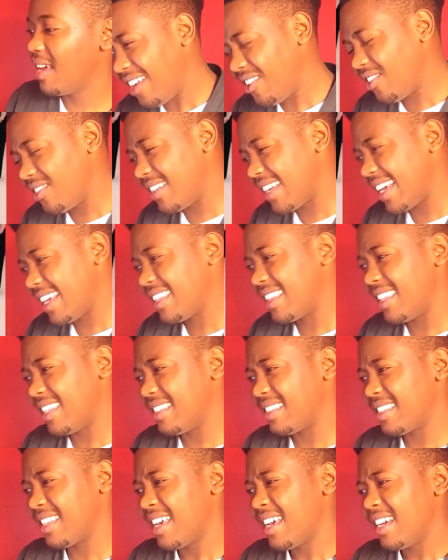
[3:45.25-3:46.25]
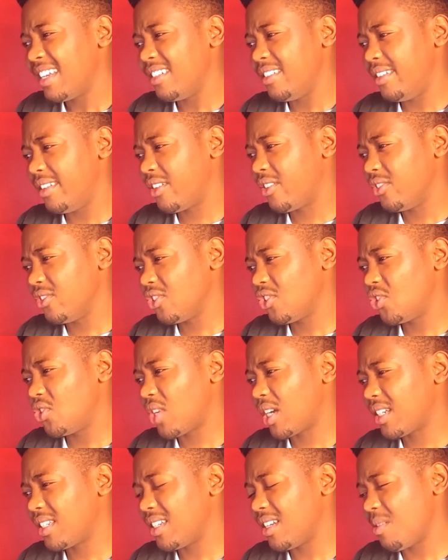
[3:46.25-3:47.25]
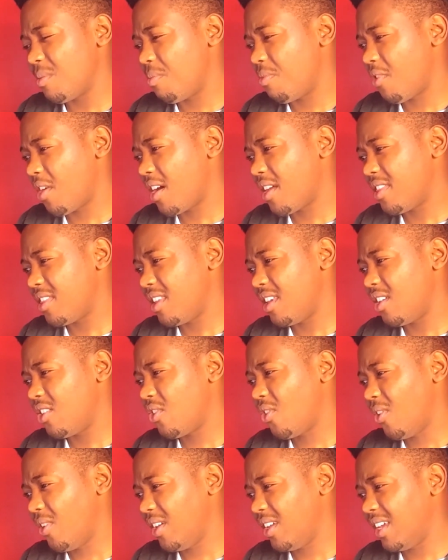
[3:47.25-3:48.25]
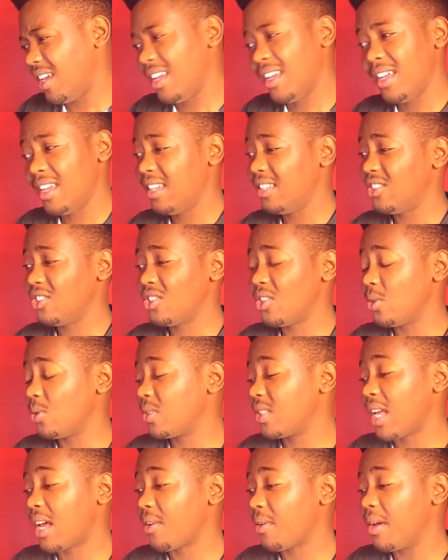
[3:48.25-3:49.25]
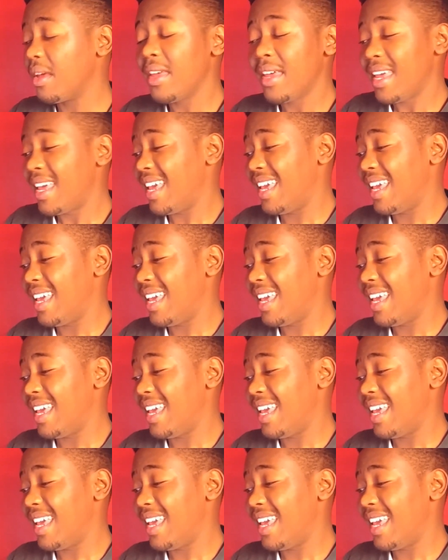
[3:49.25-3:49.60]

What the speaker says: I don't like this deconstructed bra thing going. It just looks out.